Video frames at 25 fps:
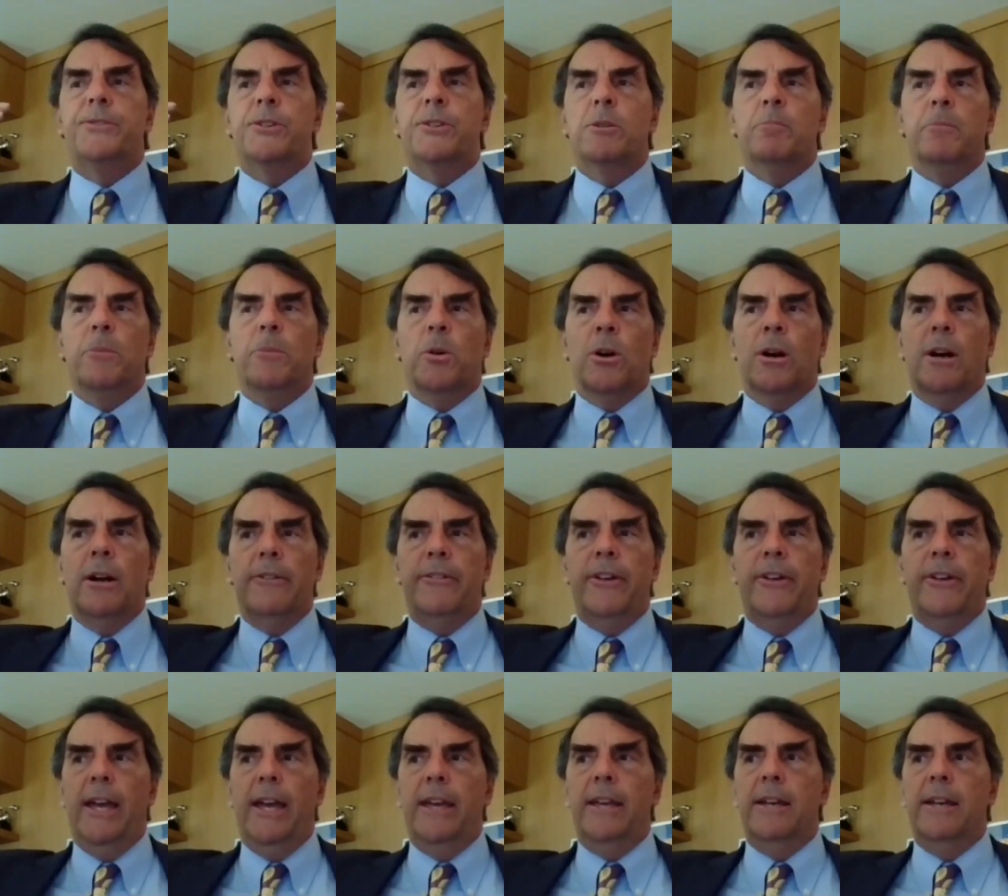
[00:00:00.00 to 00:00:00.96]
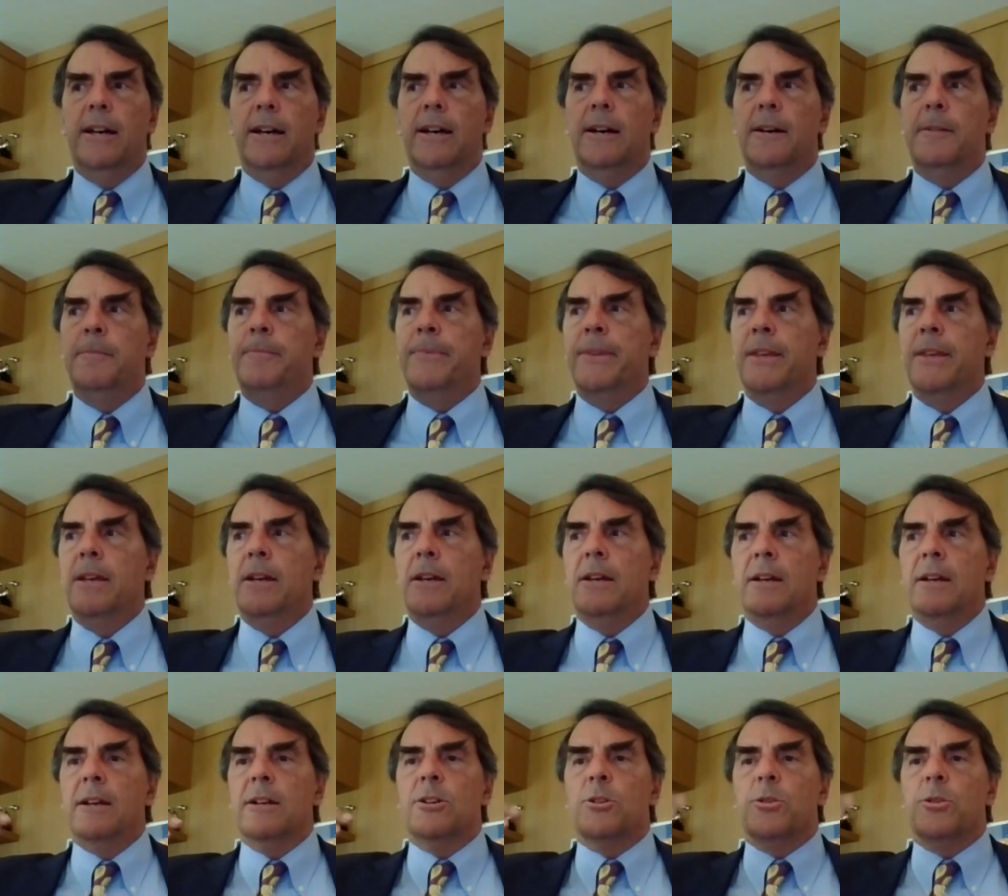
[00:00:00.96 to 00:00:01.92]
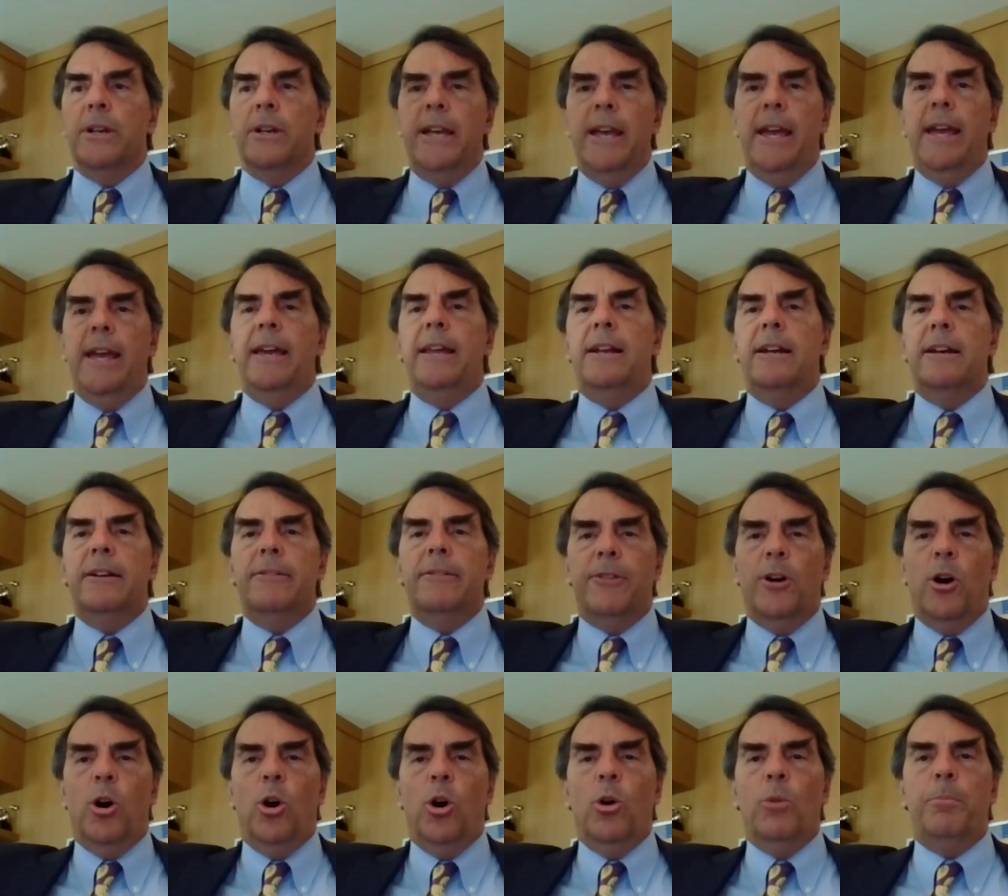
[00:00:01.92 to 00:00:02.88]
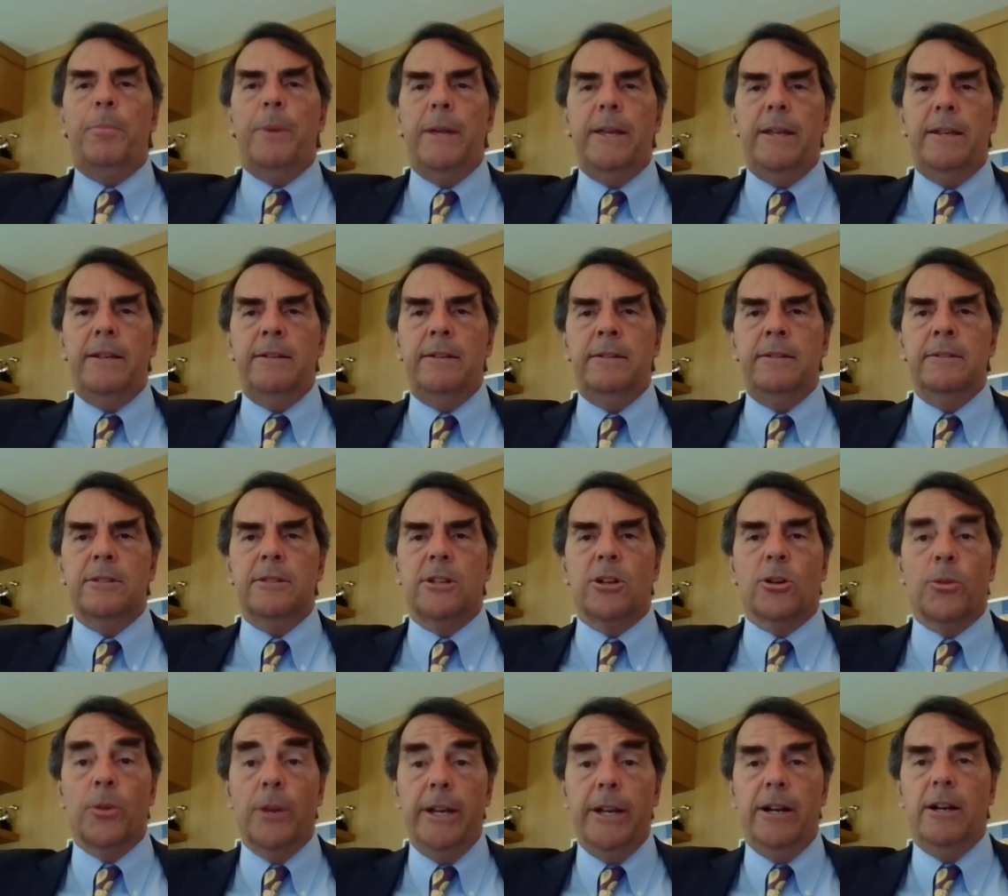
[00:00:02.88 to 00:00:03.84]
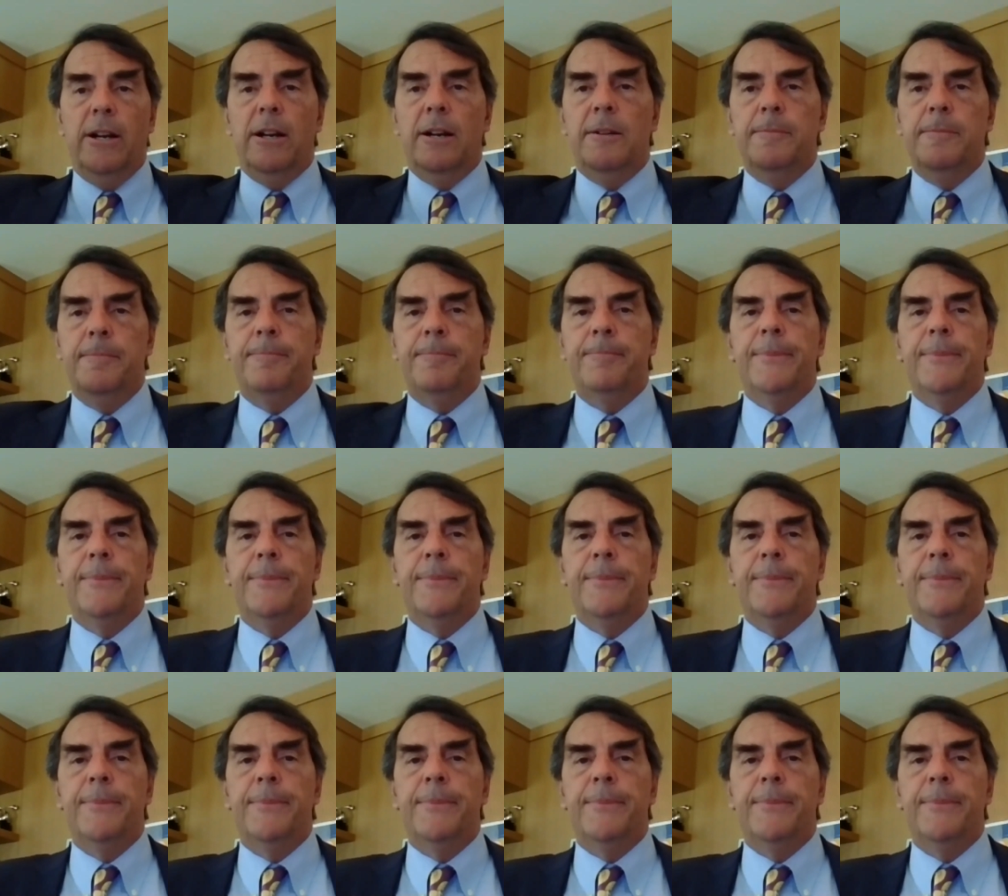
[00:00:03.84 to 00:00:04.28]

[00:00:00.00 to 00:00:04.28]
to more of a creative, open career